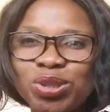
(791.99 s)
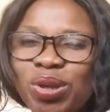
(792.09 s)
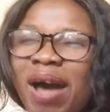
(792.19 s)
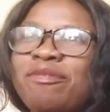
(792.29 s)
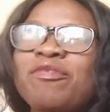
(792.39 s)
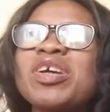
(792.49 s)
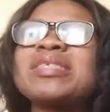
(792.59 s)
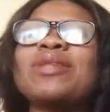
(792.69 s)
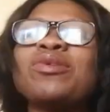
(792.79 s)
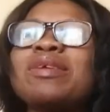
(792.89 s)
Do you have
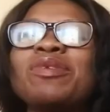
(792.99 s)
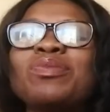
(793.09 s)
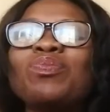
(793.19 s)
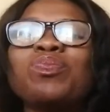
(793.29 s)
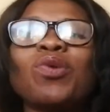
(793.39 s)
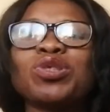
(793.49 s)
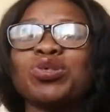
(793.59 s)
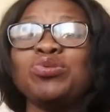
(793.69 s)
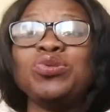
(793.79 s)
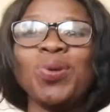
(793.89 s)
friends that don't even want
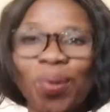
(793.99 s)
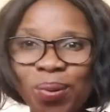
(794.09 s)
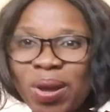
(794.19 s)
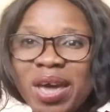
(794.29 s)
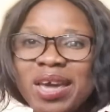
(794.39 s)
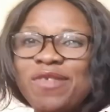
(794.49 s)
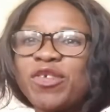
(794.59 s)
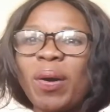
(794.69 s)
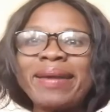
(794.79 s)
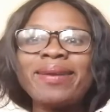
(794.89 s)
to know if
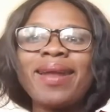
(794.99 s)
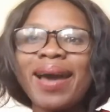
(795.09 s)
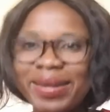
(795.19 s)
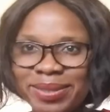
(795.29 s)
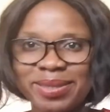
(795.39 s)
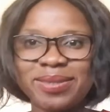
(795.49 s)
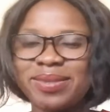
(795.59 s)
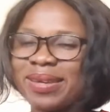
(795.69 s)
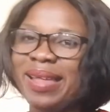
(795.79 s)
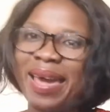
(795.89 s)
you're
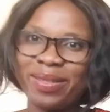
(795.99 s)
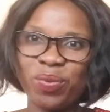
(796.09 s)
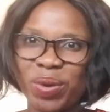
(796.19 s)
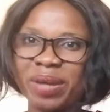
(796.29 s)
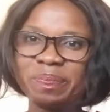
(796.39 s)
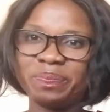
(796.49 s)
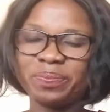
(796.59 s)
enlightened in any way?